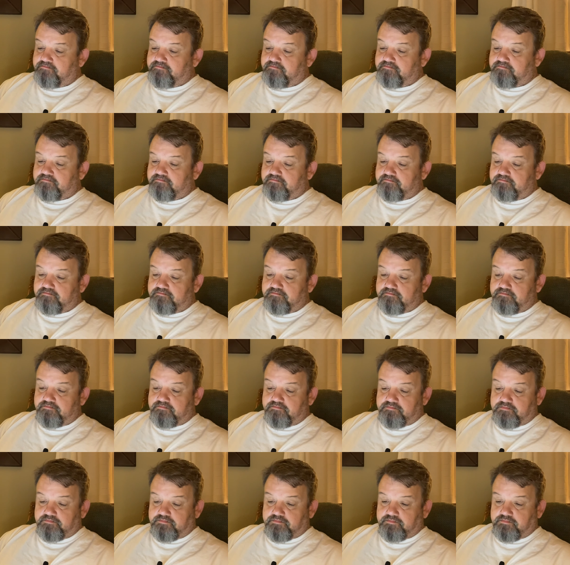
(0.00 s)

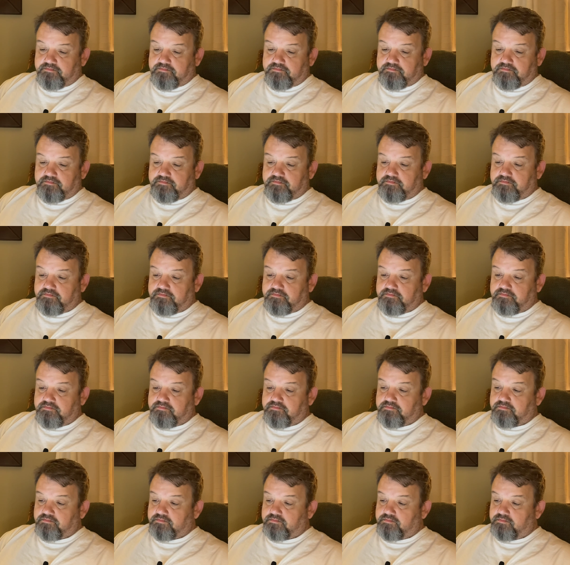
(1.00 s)

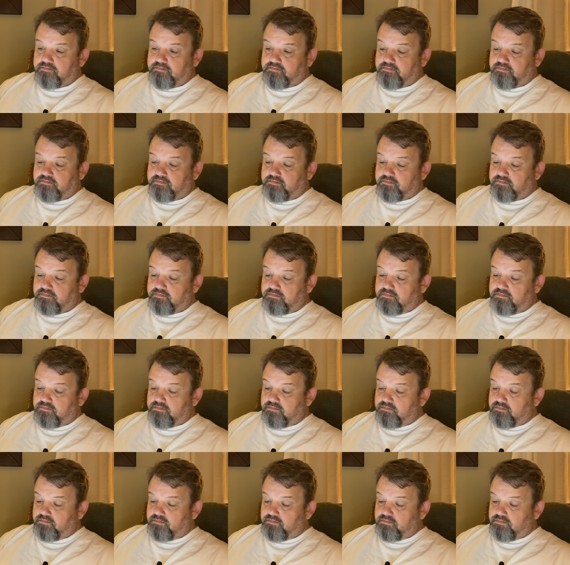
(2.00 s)

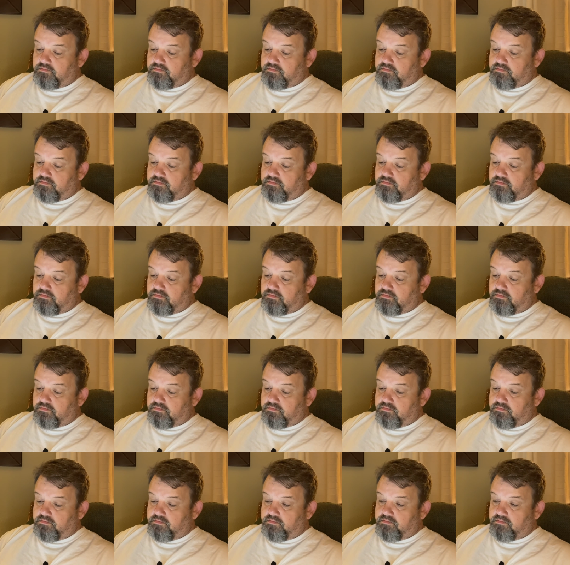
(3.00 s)

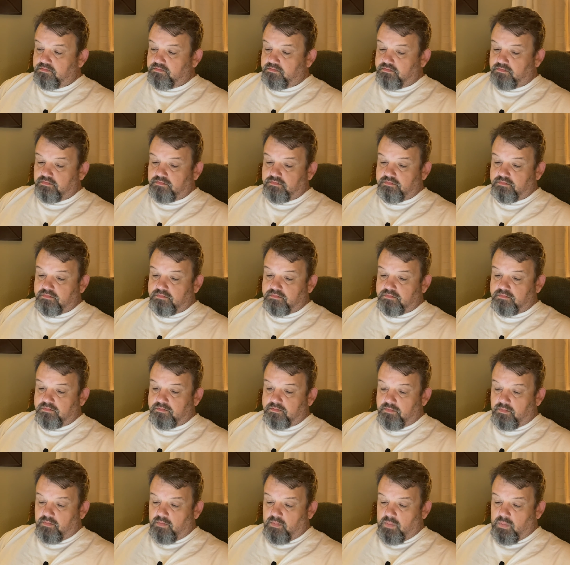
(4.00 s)

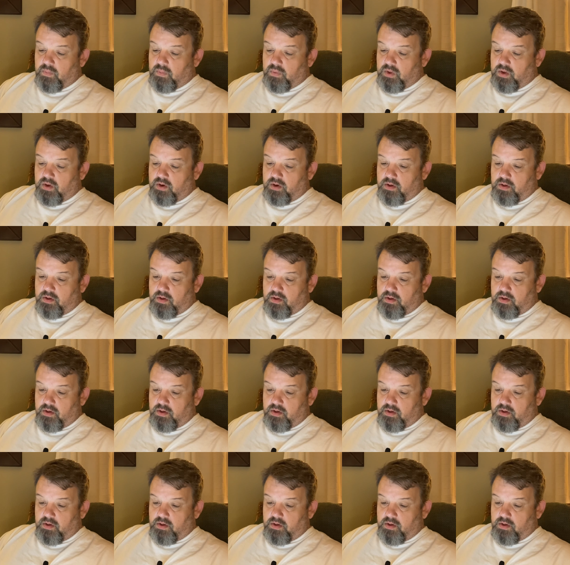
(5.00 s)
Nothing is said.